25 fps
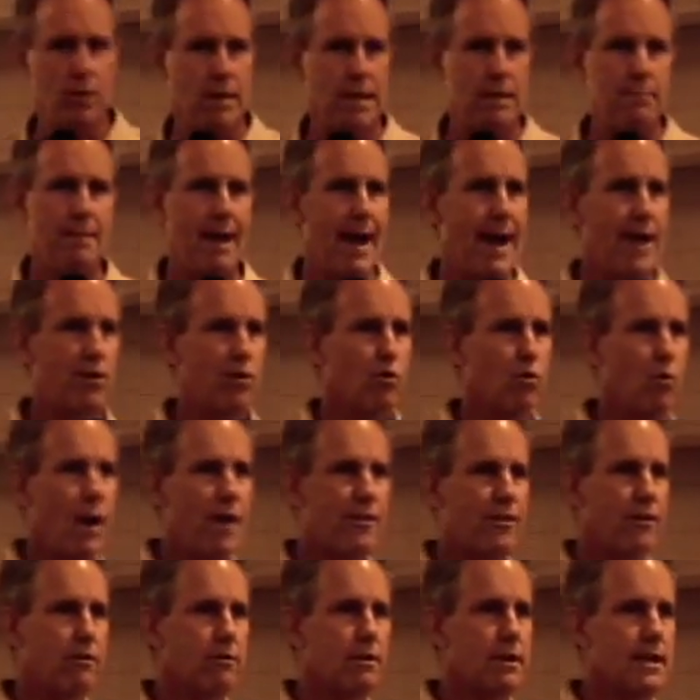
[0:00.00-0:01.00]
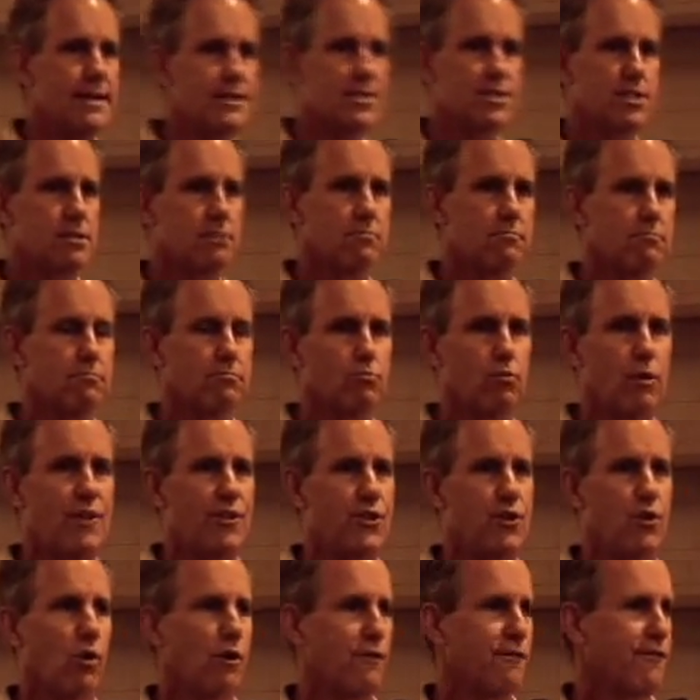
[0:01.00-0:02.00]
really matter whether it's with
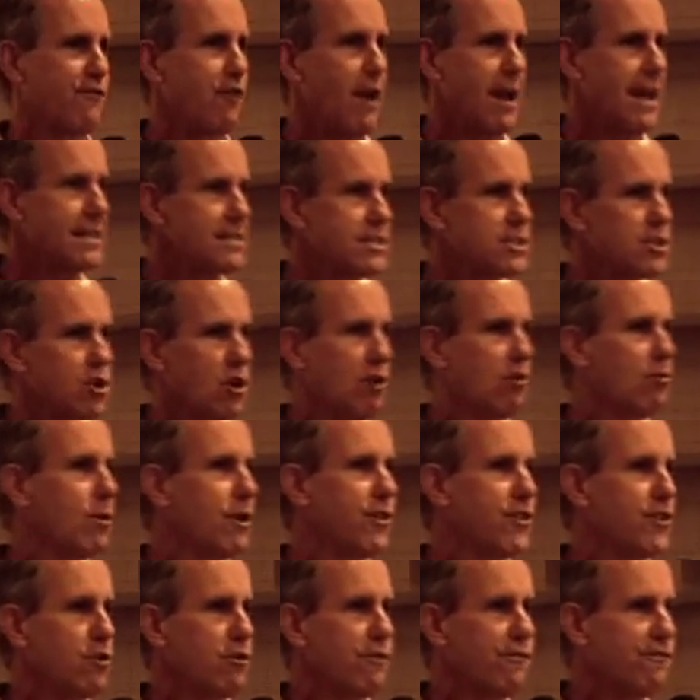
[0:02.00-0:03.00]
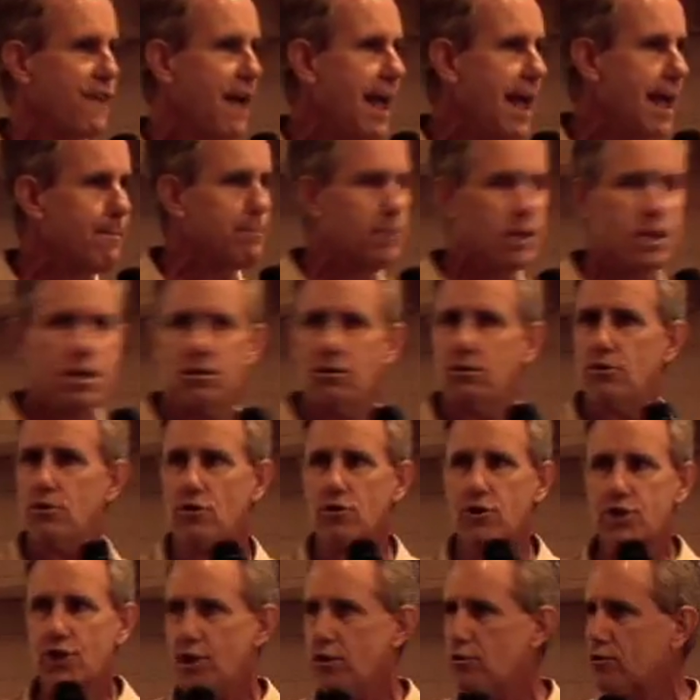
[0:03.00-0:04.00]
your friends or with your family or your
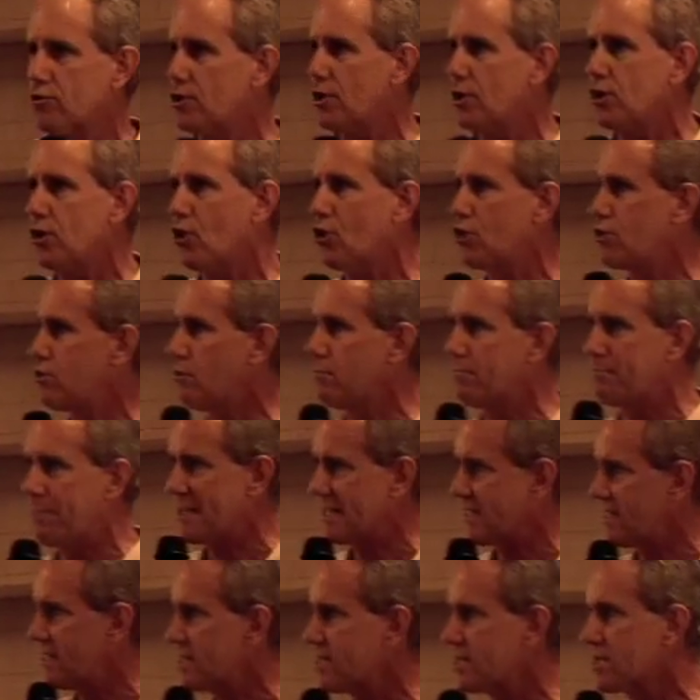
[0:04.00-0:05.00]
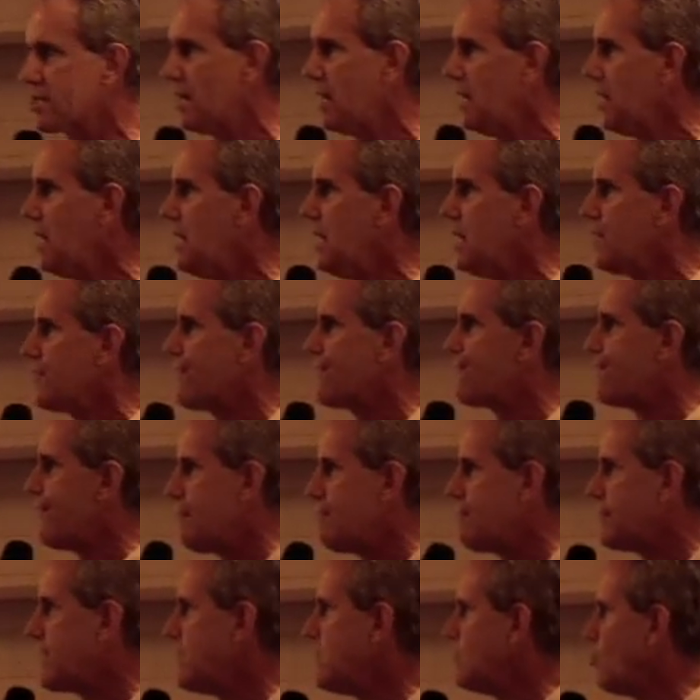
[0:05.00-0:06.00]
children or your business. The
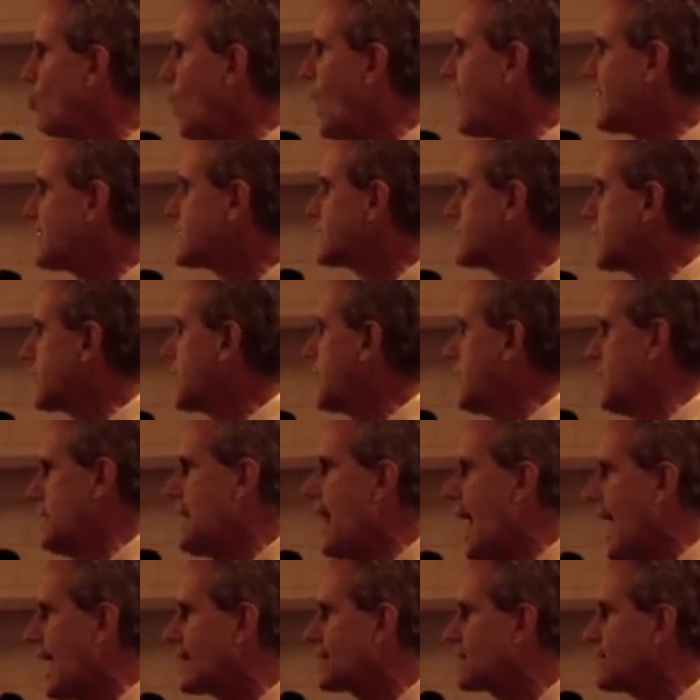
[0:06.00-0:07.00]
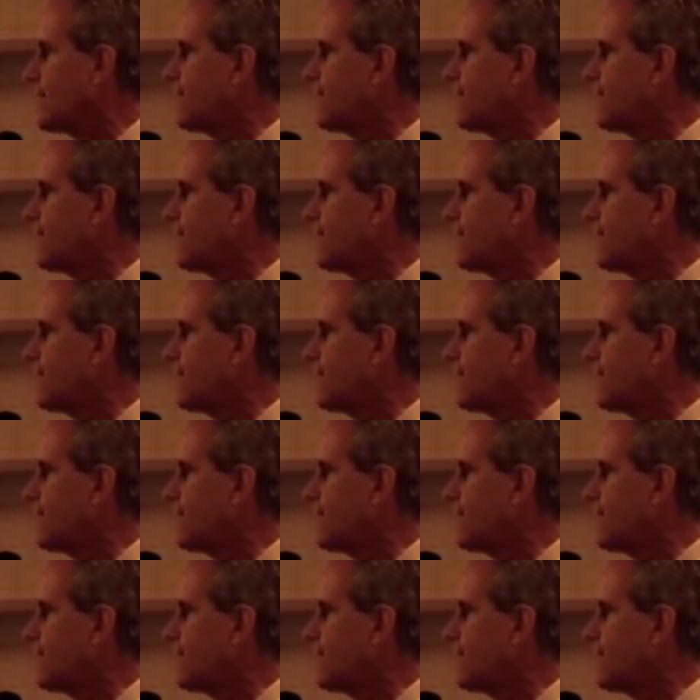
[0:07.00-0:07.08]
feminine wants to connect.